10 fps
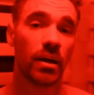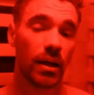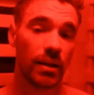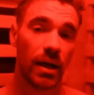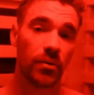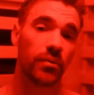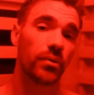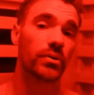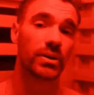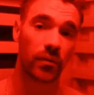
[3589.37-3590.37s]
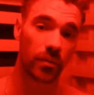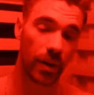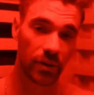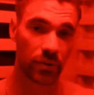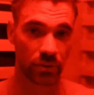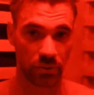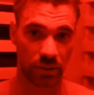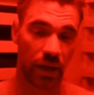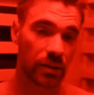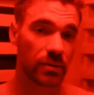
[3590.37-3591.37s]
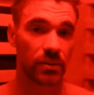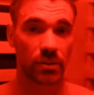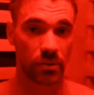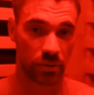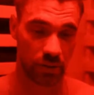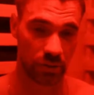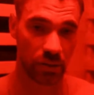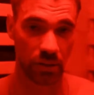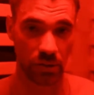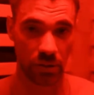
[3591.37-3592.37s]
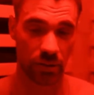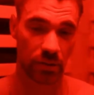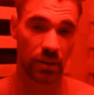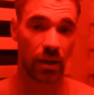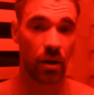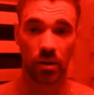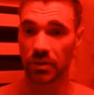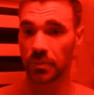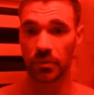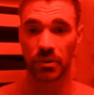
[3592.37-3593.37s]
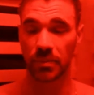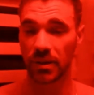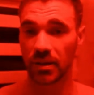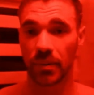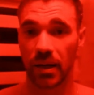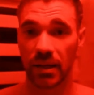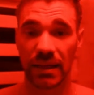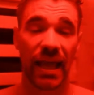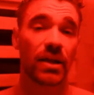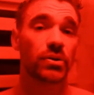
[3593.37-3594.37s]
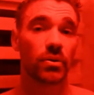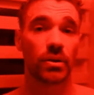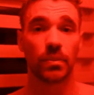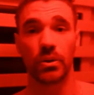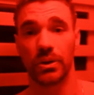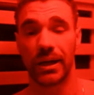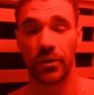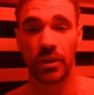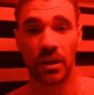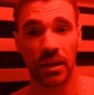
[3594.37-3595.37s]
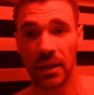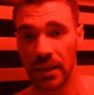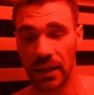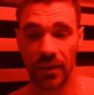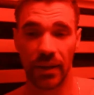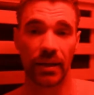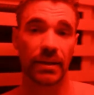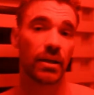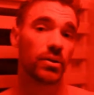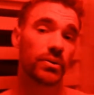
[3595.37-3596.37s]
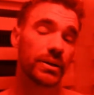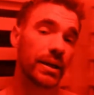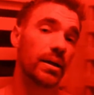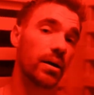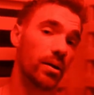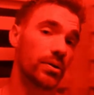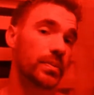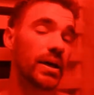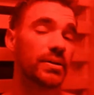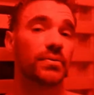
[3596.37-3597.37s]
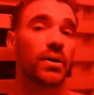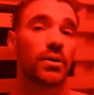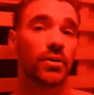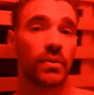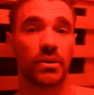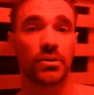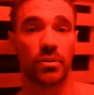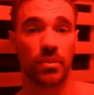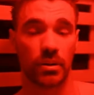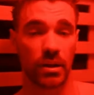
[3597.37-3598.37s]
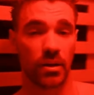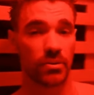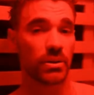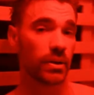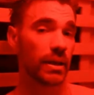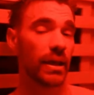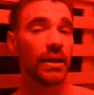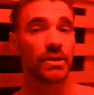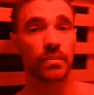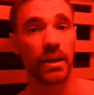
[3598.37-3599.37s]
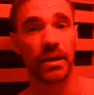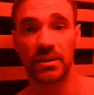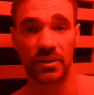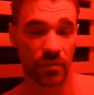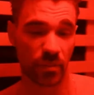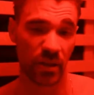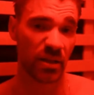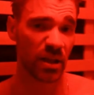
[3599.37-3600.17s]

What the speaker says: allowing for those heavy metals, those toxins, those carcinogens that aren't supposed to be in the body naturally pulled out. And then again, you get all those passive cardiovascular workouts. So any aches, pains, for me,